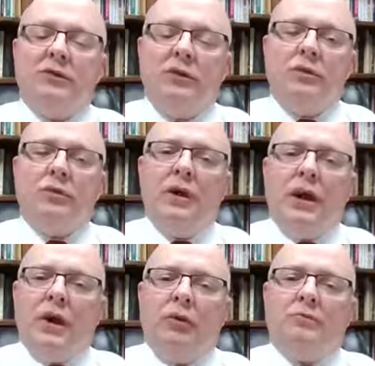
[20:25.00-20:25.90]
if you
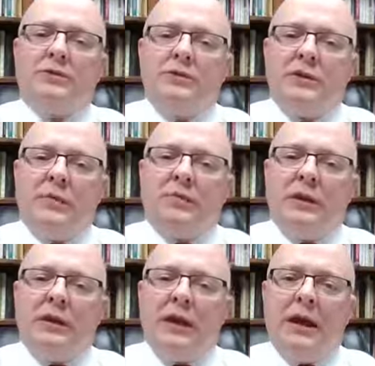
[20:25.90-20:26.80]
help
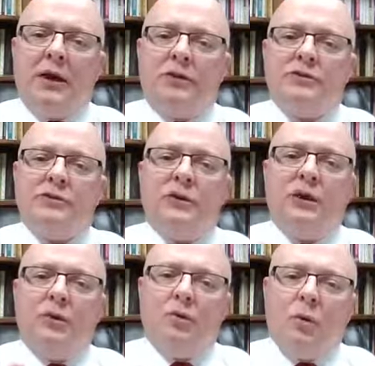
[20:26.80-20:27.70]
somebody else
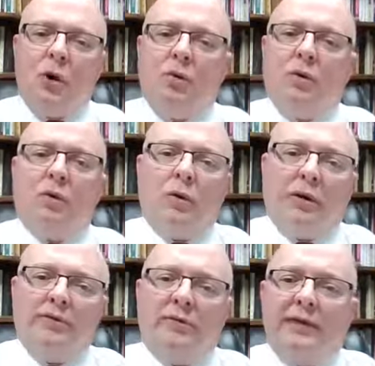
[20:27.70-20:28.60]
row
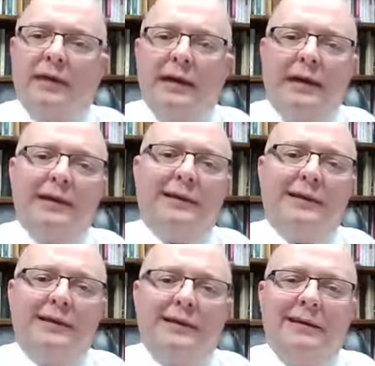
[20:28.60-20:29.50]
across the lake,
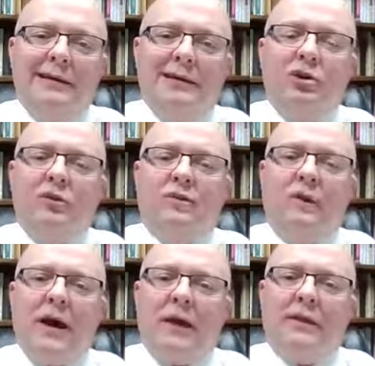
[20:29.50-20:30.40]
you
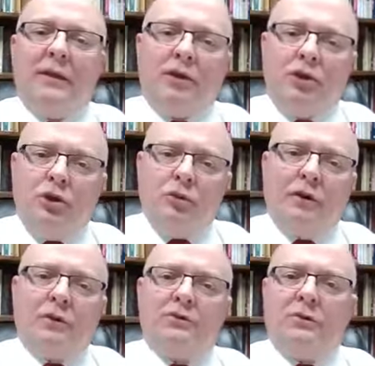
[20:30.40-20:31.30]
find that you
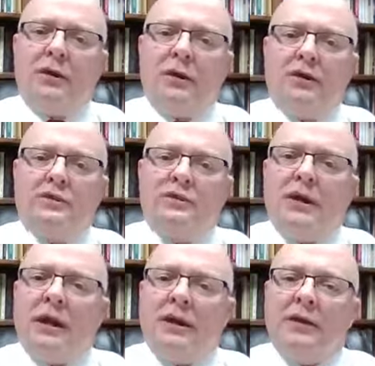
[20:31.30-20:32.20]
get to the other
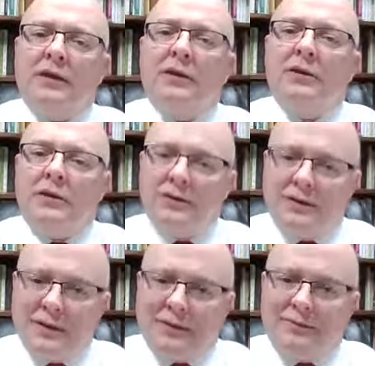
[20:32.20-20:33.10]
side
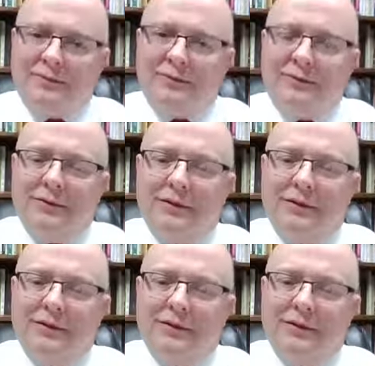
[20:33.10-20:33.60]
yourself